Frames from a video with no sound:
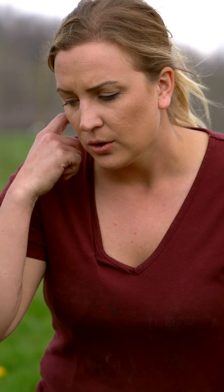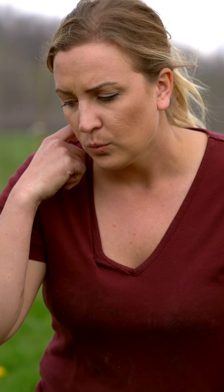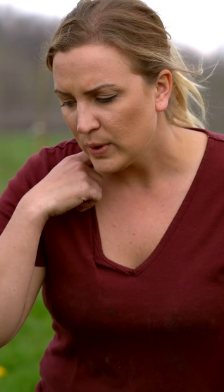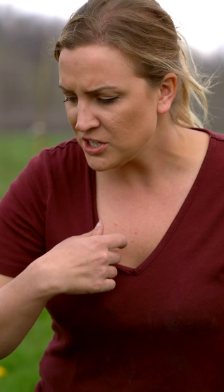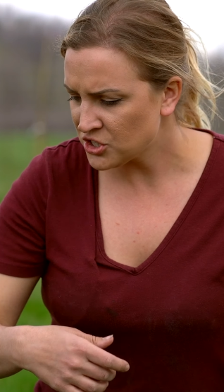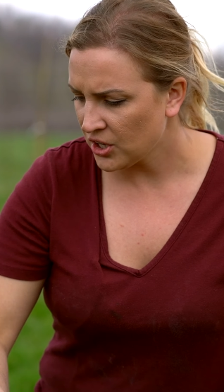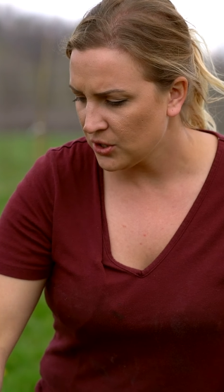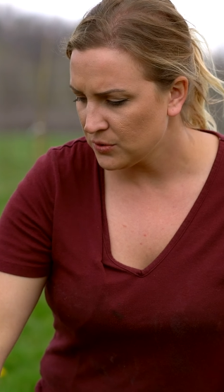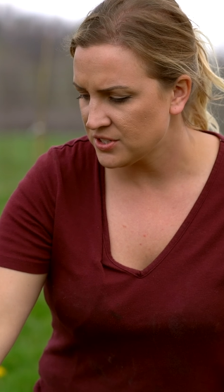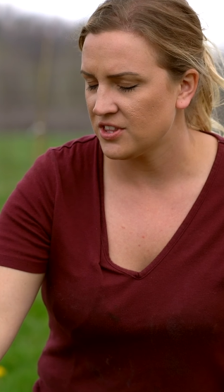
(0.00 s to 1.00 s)
We
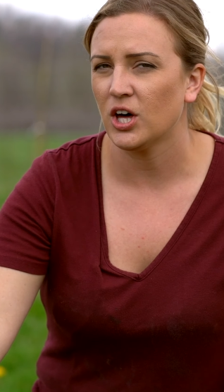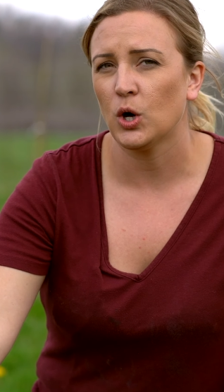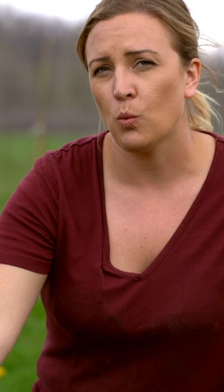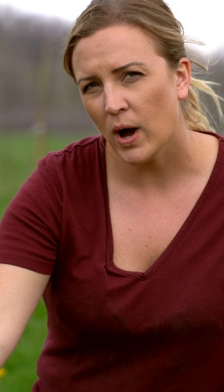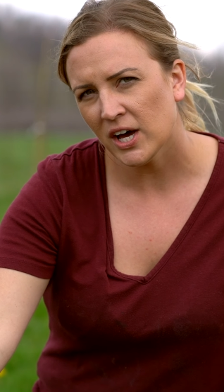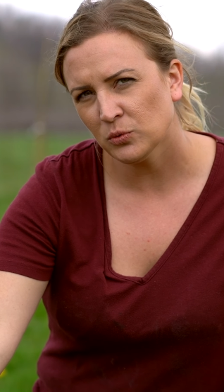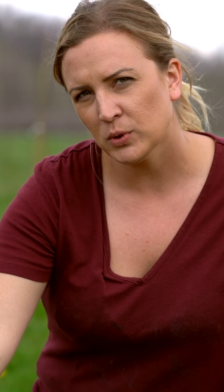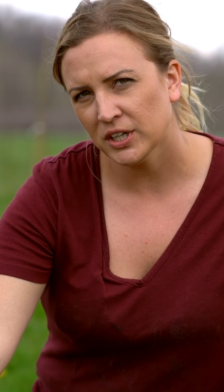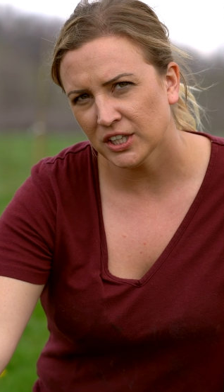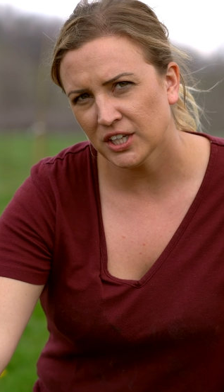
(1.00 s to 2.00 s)
chose the
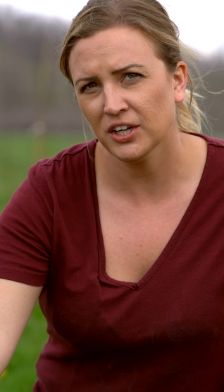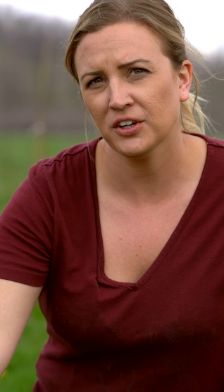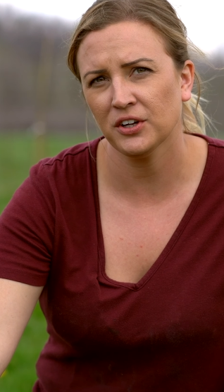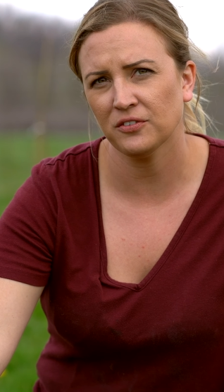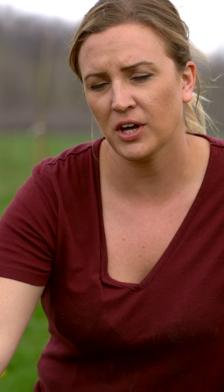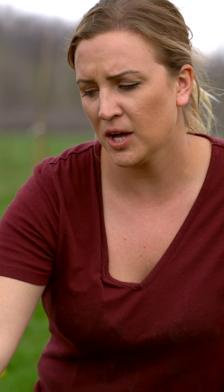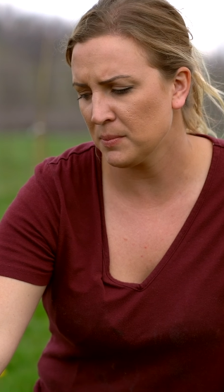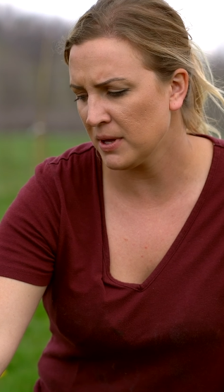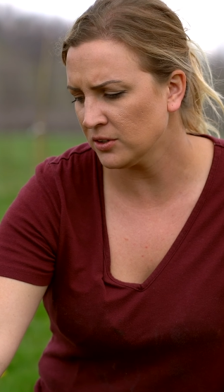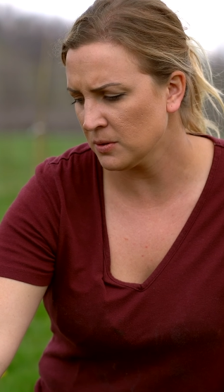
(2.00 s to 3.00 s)
Wildwood um,
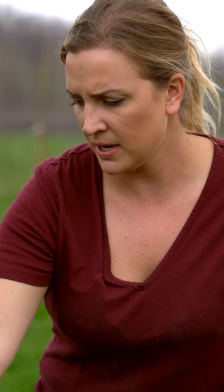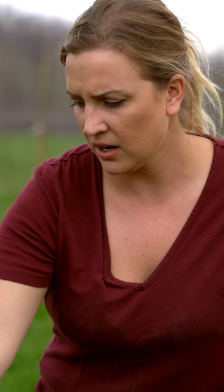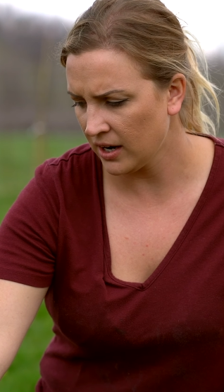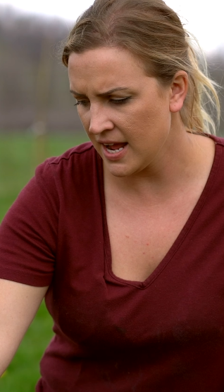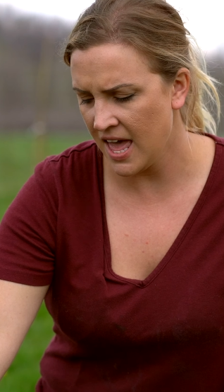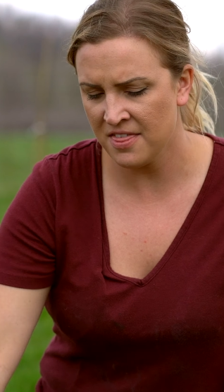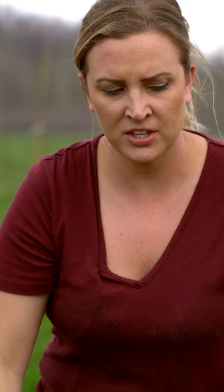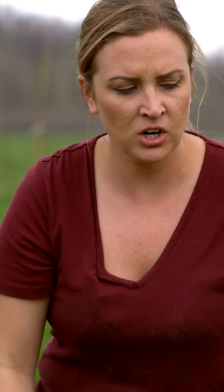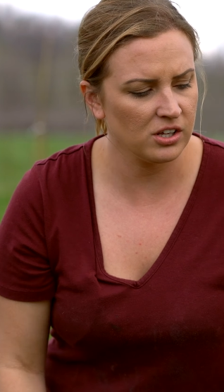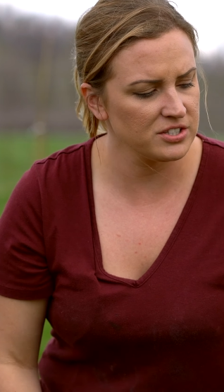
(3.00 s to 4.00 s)
elderberry and
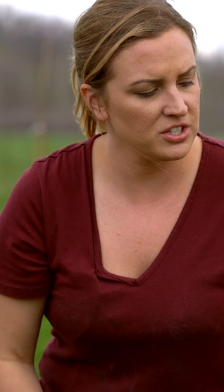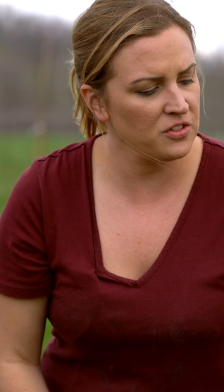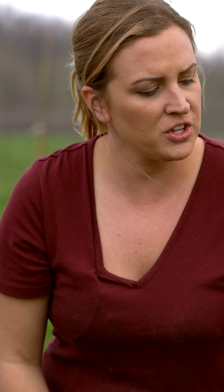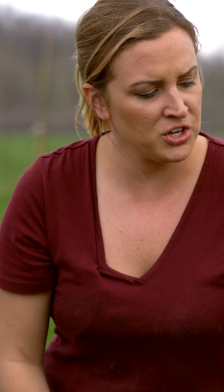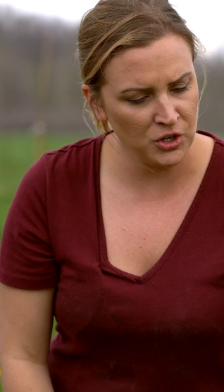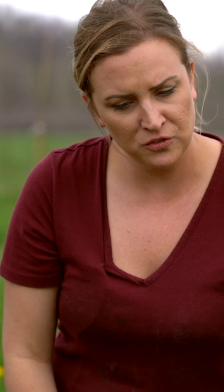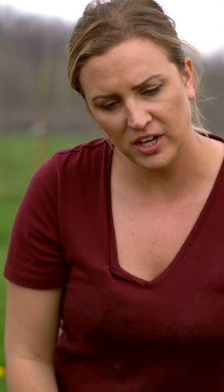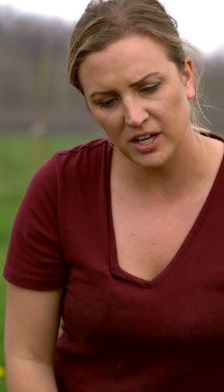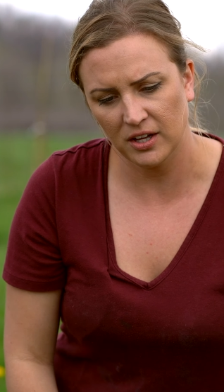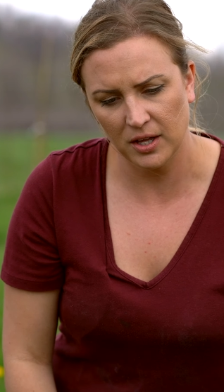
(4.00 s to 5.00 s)
then also the
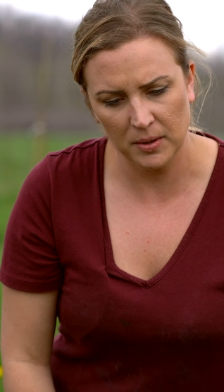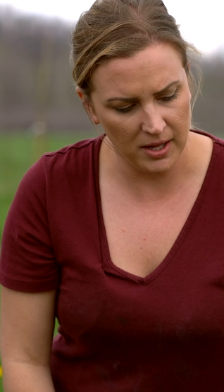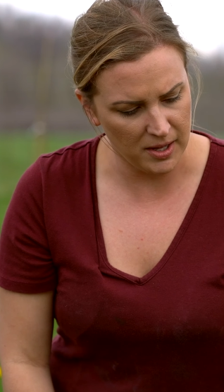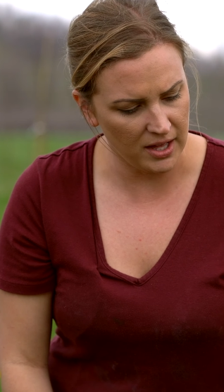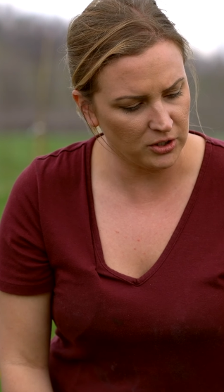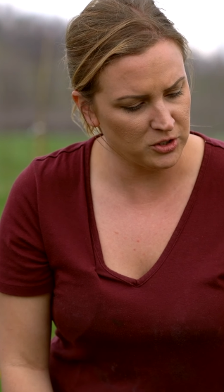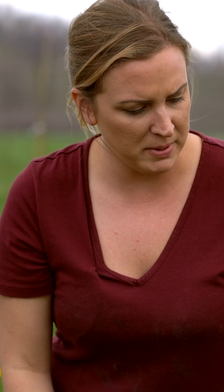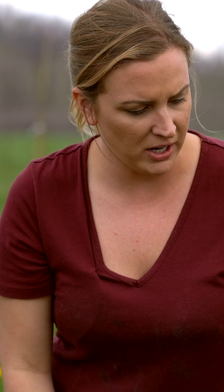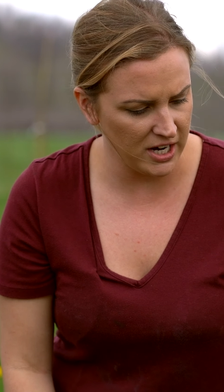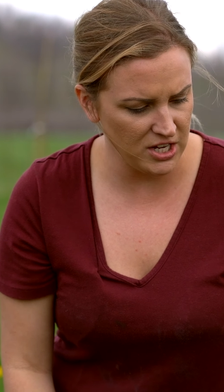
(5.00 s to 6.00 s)
Nova uh, elderberry.